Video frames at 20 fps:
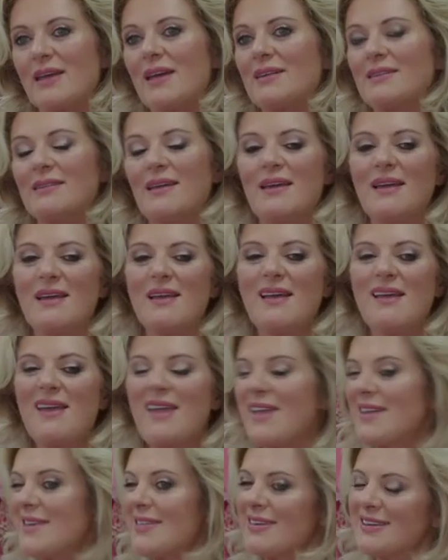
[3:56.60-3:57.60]
And
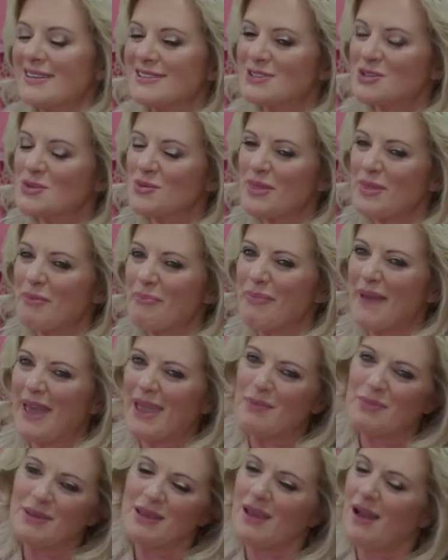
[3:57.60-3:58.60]
anything to do with a
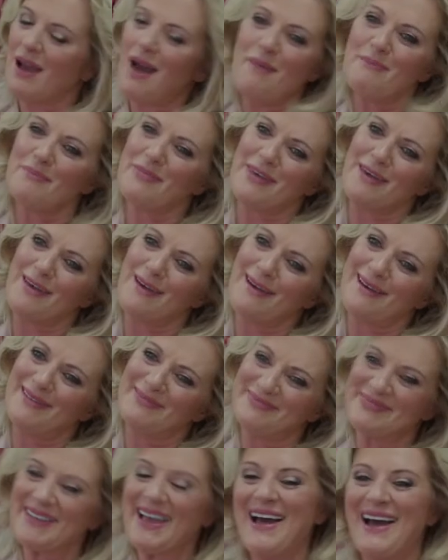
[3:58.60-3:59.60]
baby, I'm there.
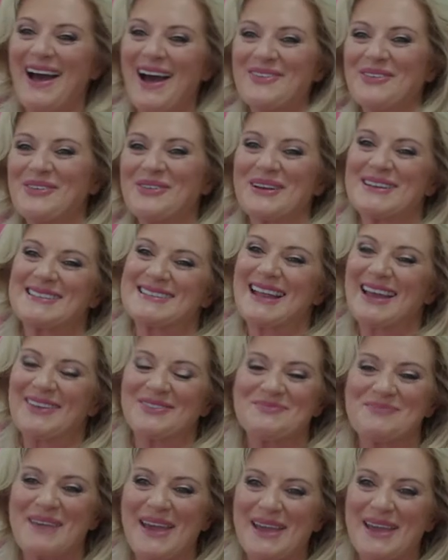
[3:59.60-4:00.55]
I've always loved